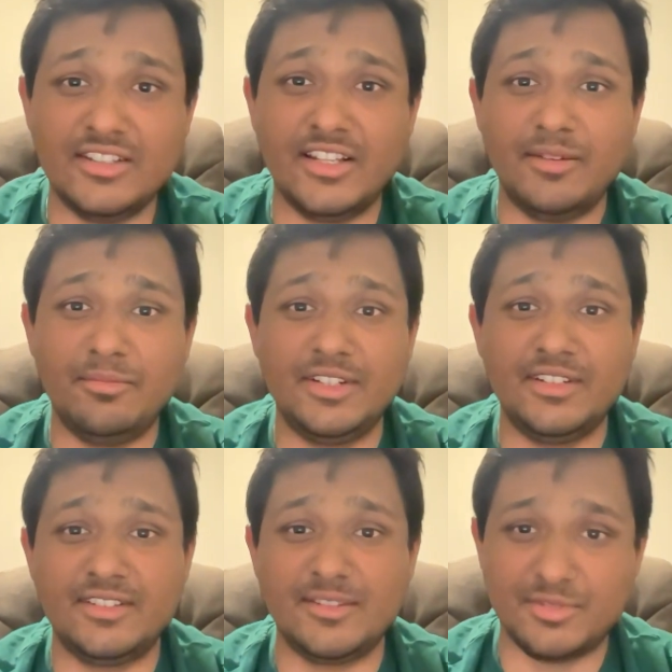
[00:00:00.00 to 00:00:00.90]
then
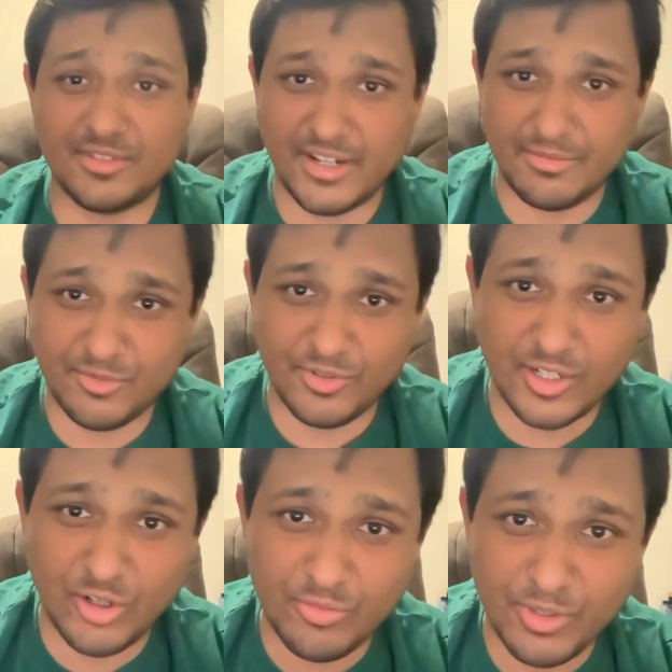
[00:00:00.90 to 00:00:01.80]
please subscribe to it
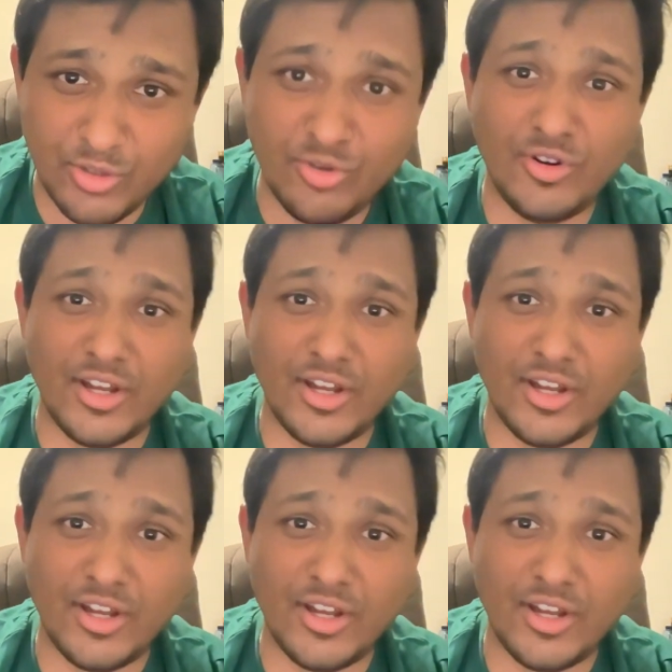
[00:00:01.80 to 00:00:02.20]
down below.